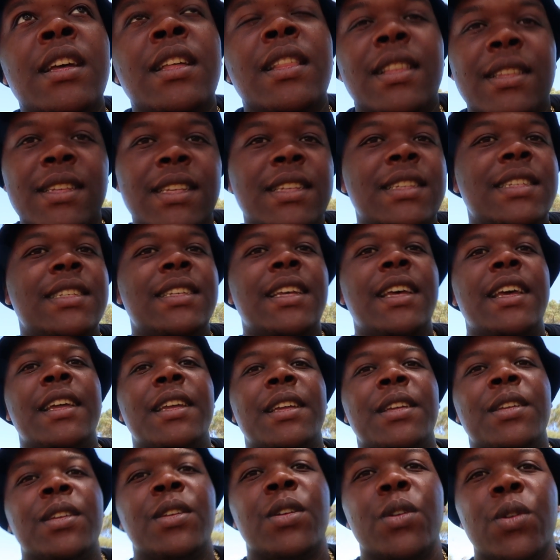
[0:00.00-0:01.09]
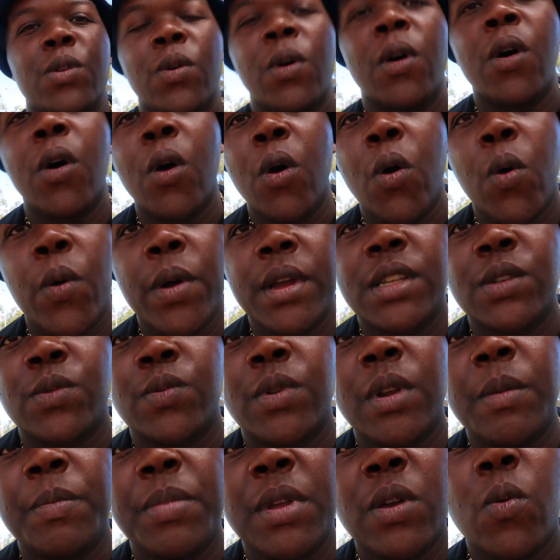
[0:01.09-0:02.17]
There's a saying, you are always
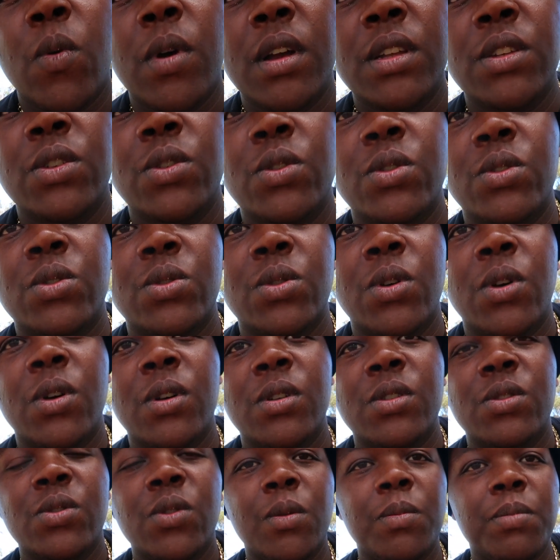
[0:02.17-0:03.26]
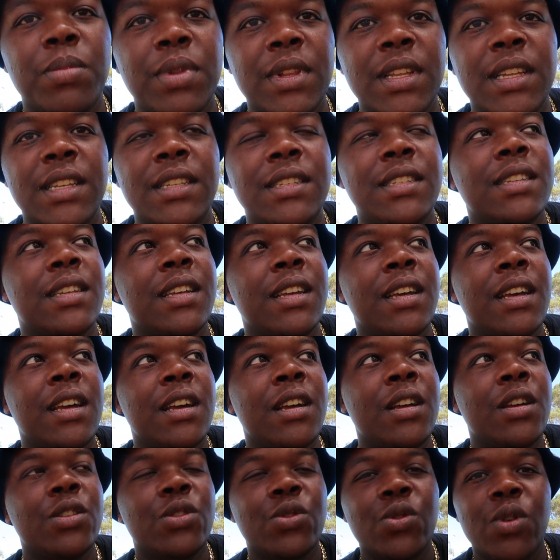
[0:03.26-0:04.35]
reaping what you sow. So please
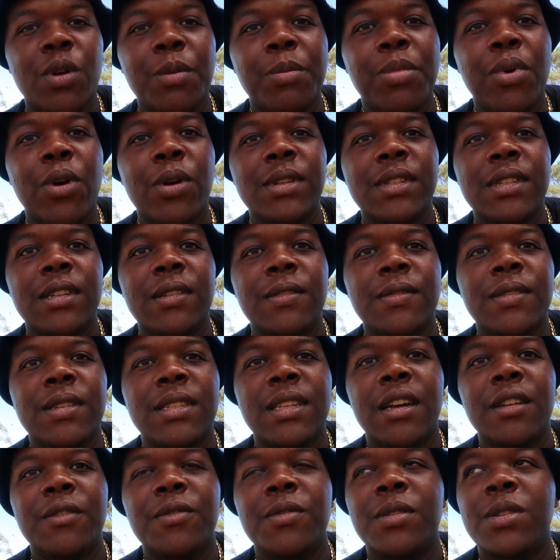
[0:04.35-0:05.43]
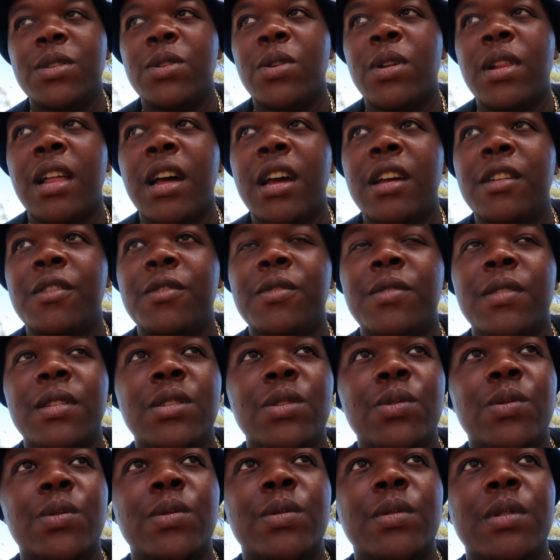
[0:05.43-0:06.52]
sow positive stuff in your life
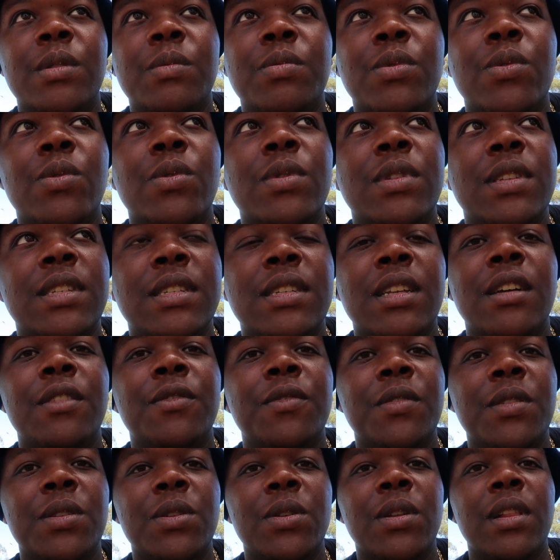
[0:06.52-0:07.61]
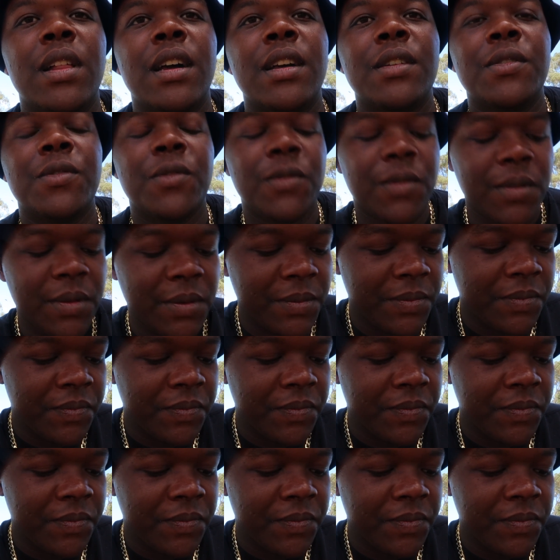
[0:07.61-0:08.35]
and you will reap good stuff in your life.